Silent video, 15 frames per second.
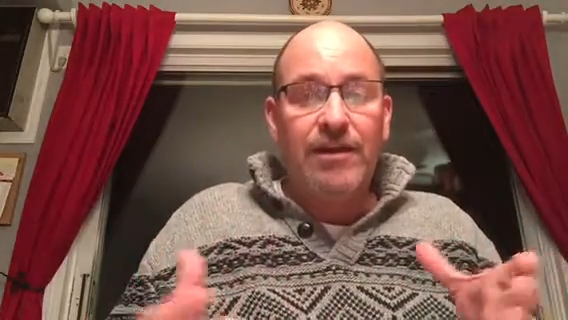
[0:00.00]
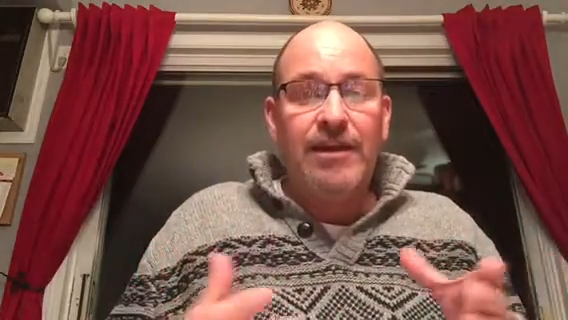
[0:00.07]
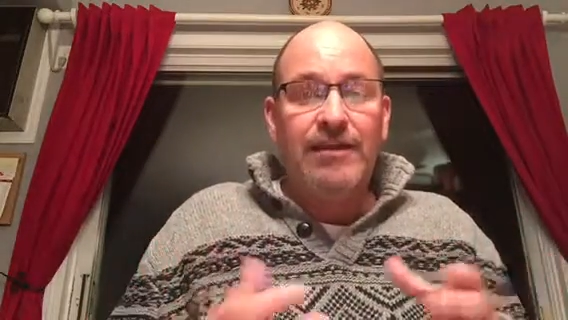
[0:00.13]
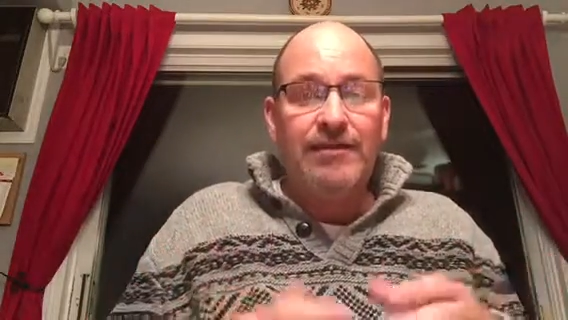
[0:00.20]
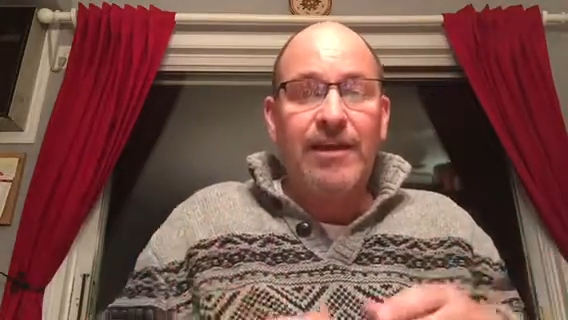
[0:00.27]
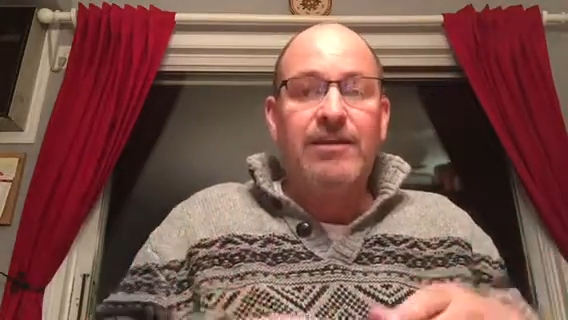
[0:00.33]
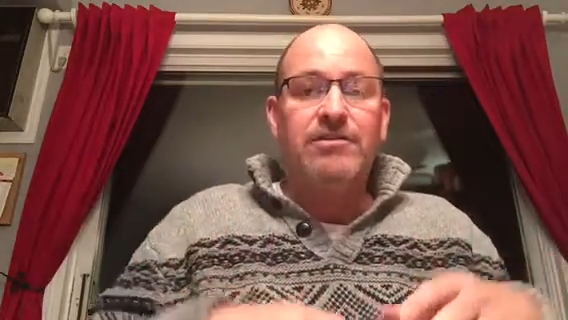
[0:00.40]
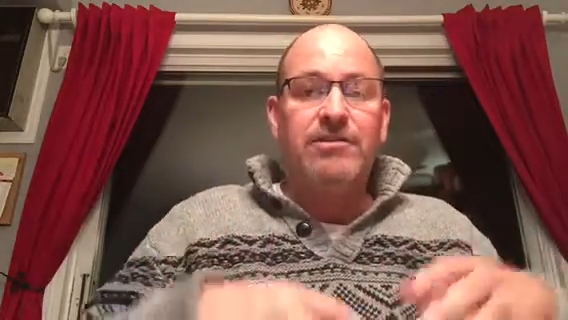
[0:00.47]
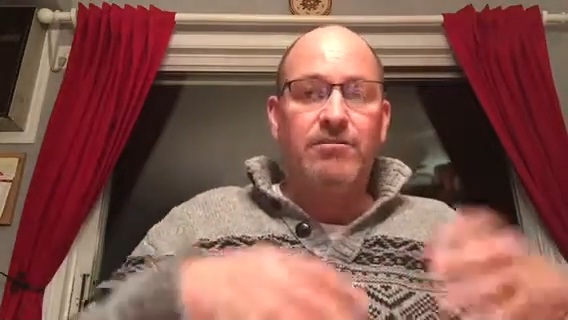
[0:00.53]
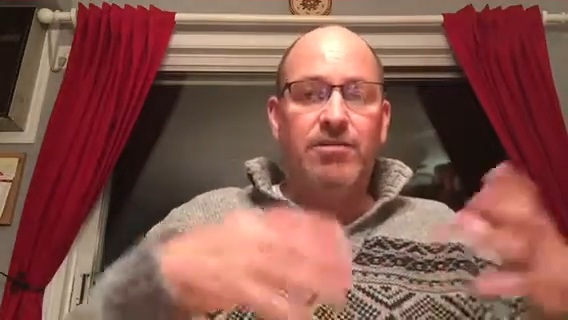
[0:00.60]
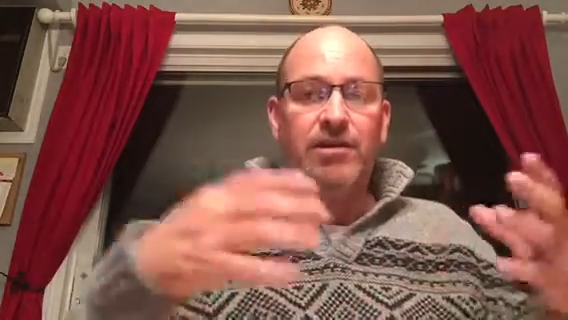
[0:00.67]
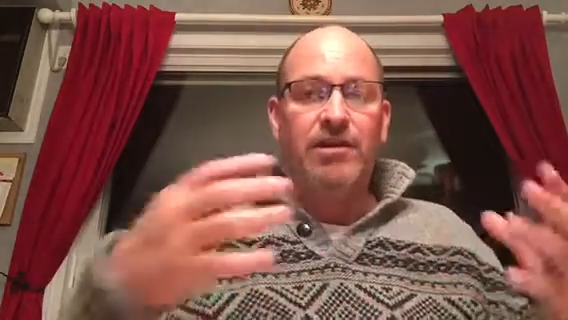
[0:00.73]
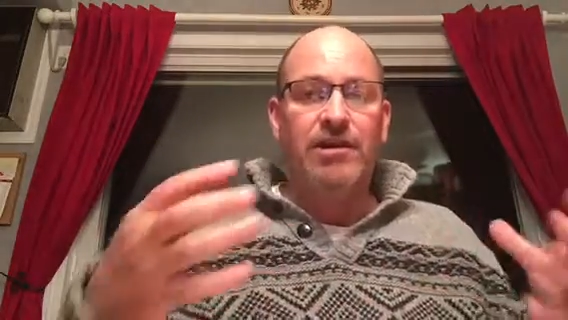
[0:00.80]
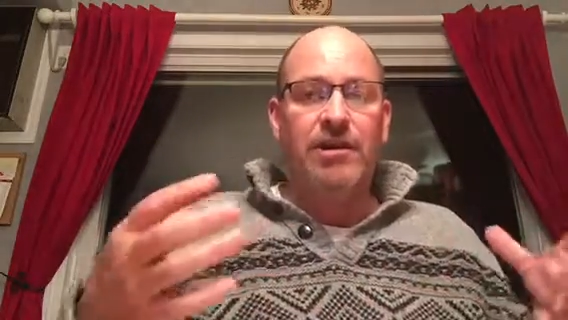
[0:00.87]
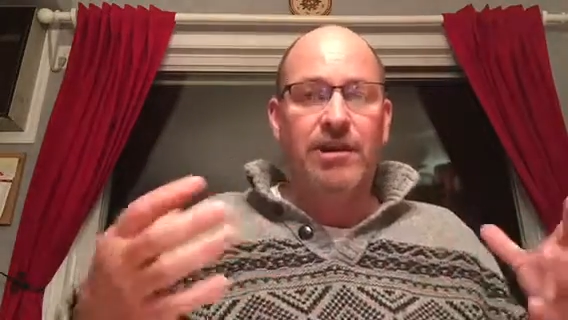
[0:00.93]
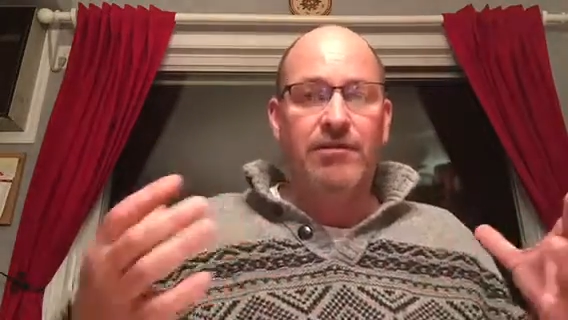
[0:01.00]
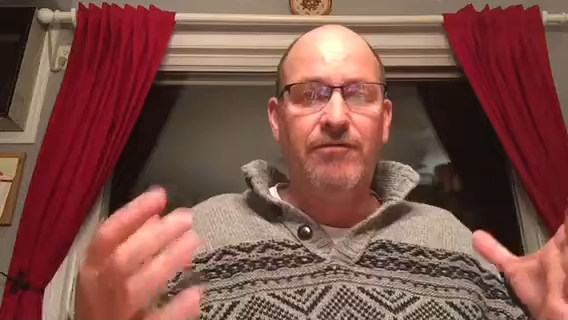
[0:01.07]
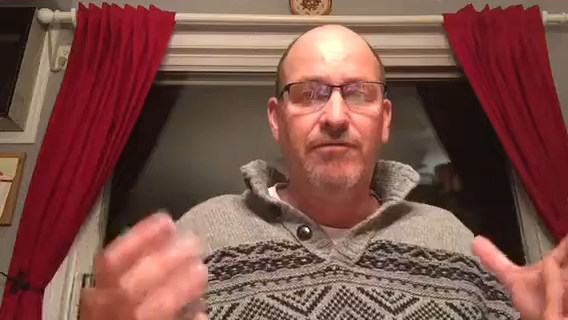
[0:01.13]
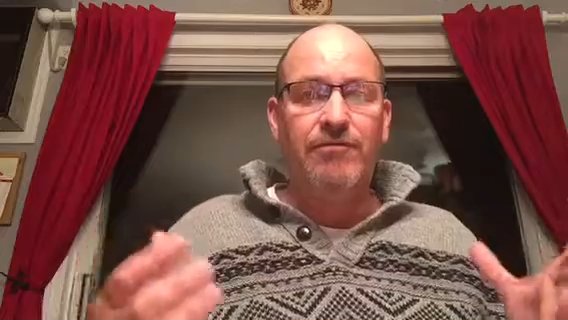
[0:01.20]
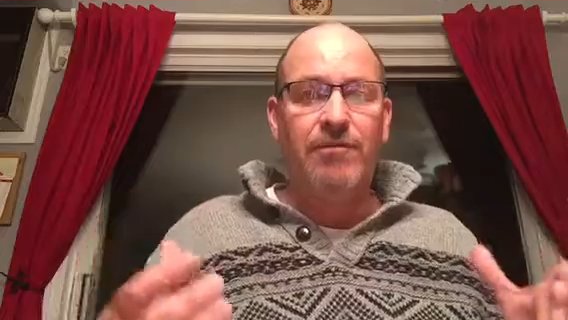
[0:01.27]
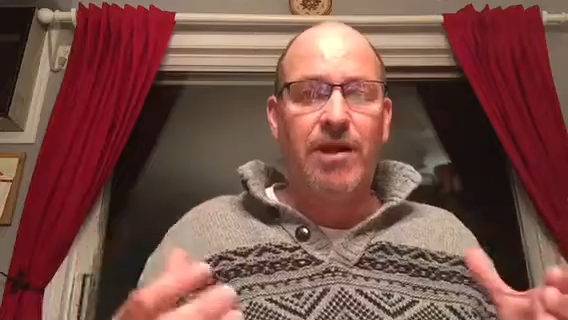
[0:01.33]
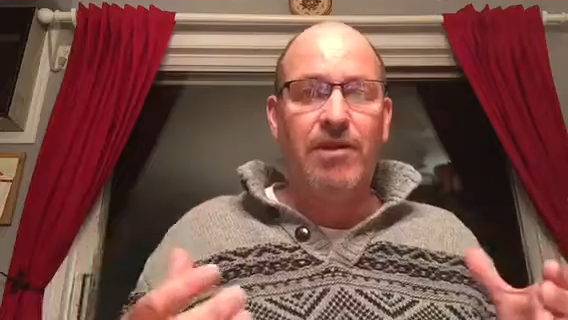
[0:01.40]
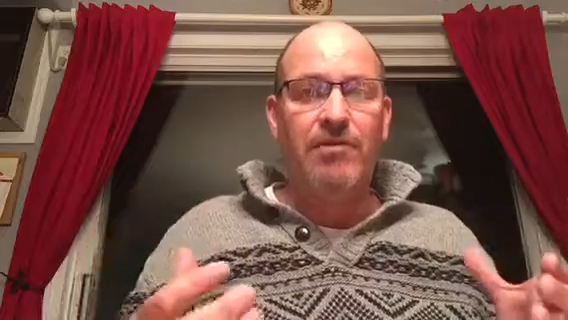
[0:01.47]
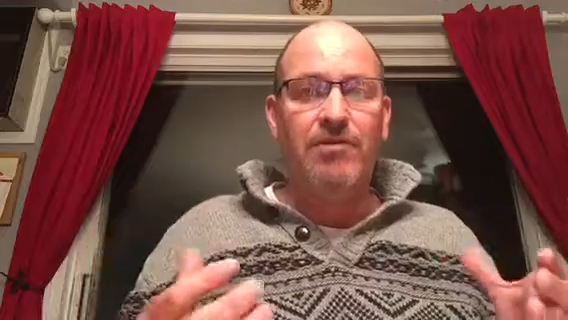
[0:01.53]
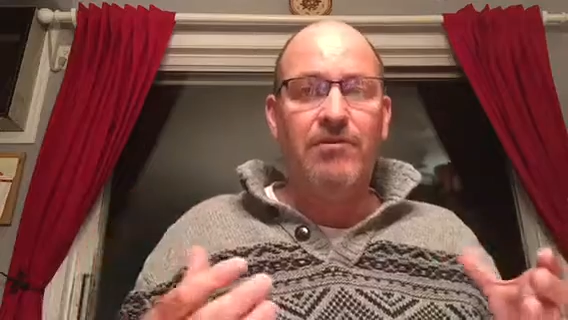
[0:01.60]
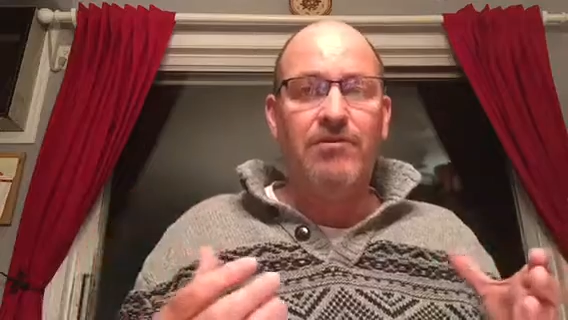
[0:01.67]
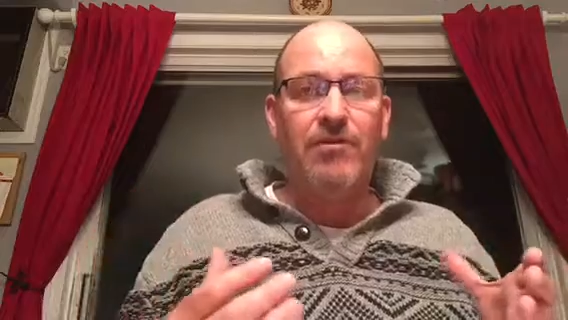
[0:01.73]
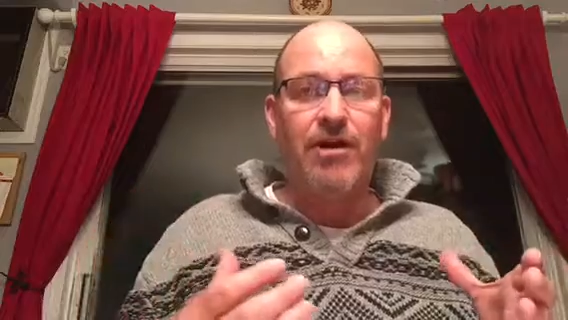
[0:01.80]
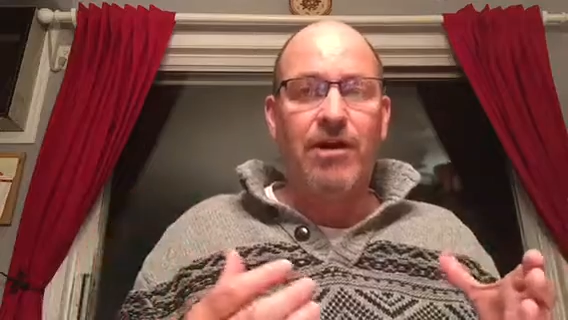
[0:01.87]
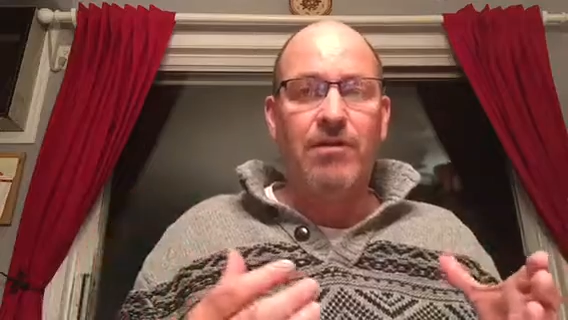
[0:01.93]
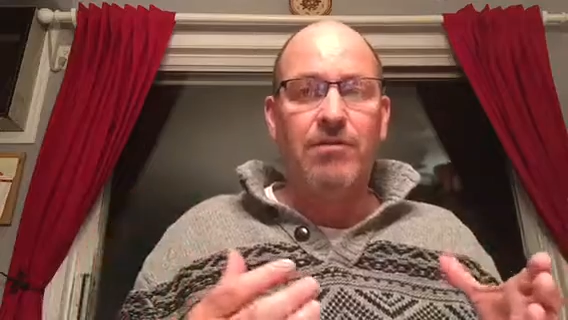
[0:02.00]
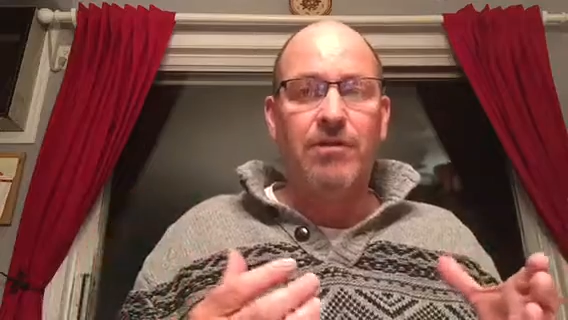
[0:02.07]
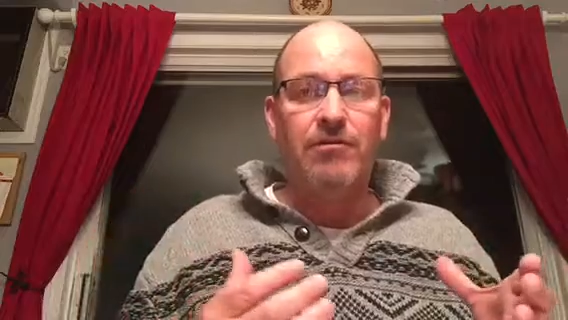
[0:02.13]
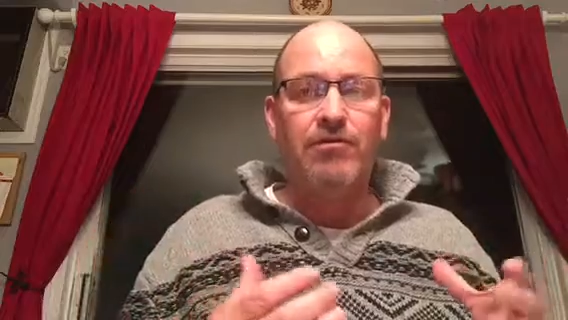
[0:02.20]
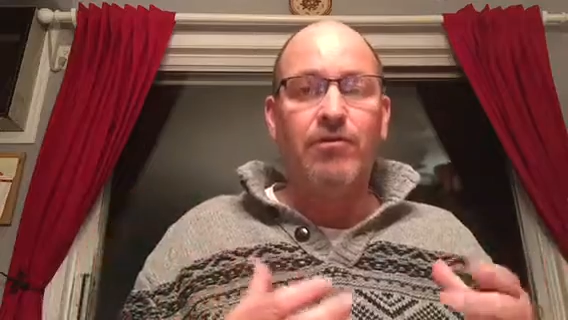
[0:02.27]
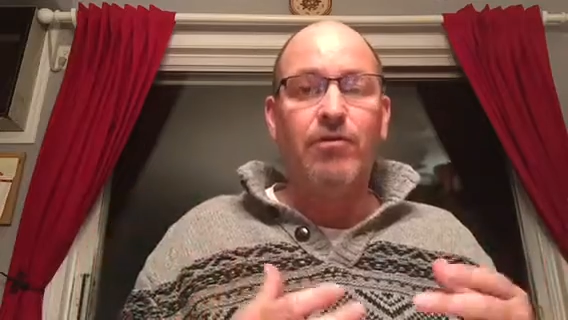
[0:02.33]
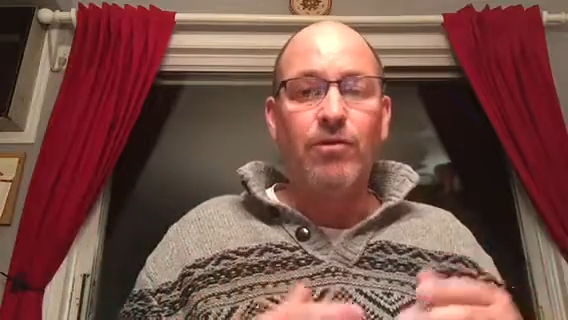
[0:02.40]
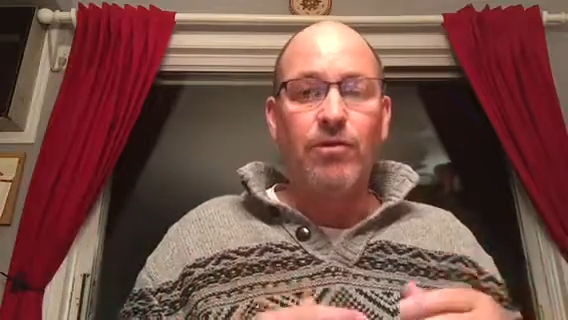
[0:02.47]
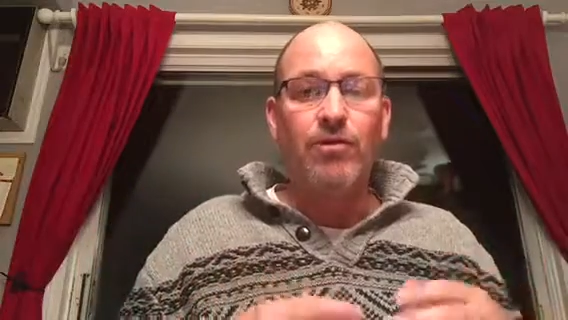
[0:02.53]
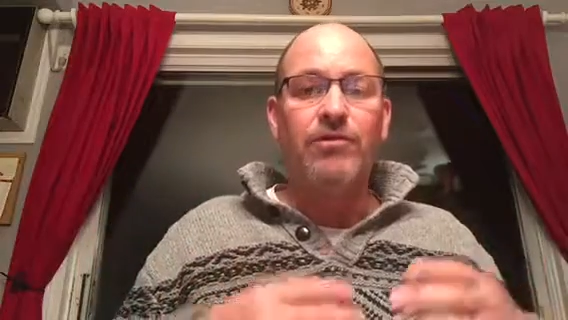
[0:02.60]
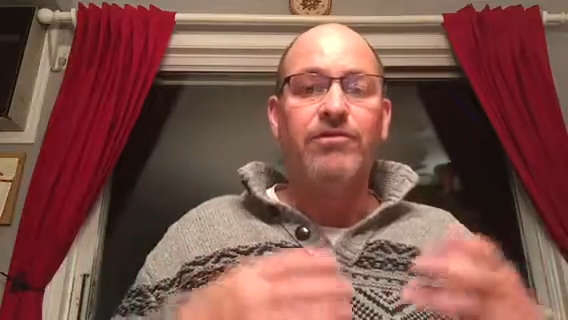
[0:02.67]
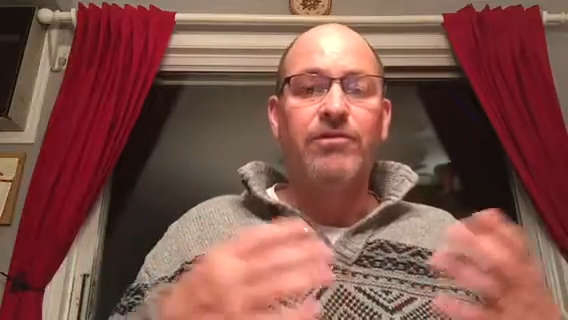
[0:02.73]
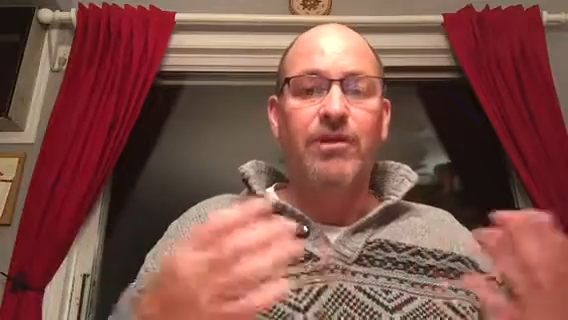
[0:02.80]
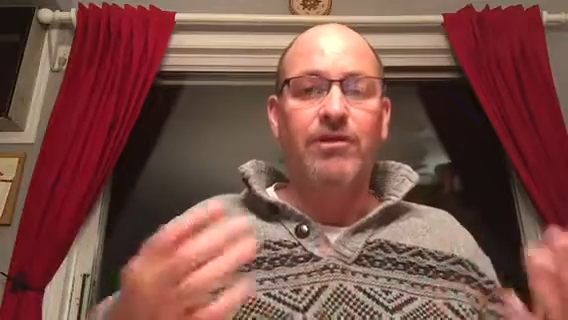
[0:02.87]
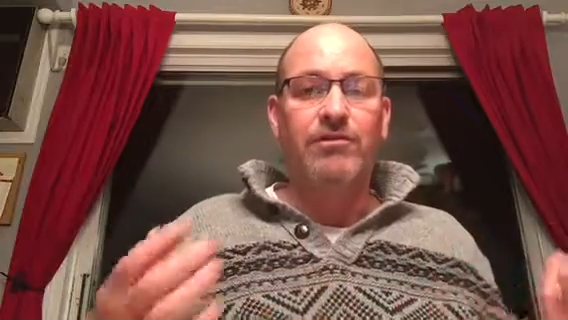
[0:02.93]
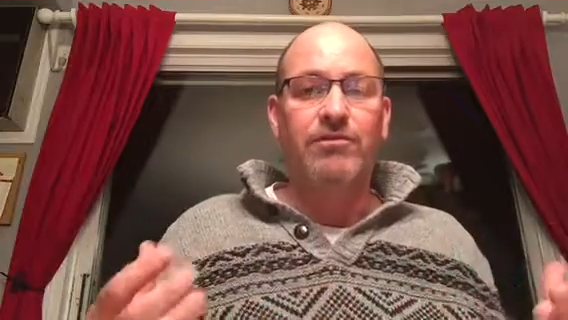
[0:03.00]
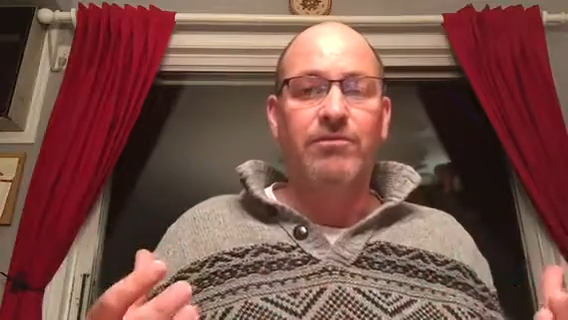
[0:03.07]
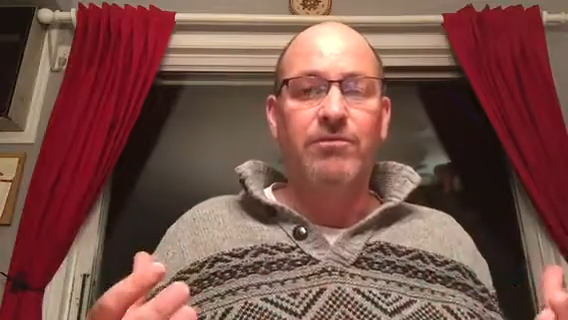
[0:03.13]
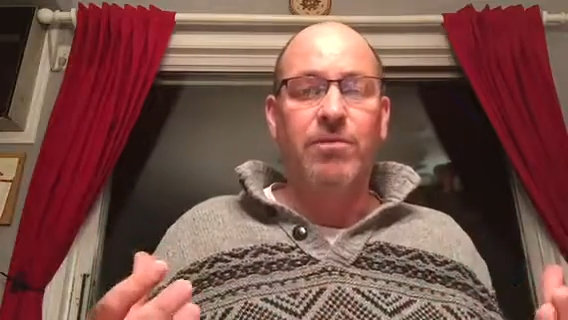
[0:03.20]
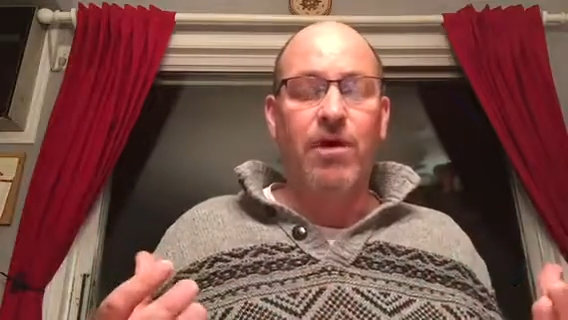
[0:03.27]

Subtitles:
is actually building an even better environment for those cells to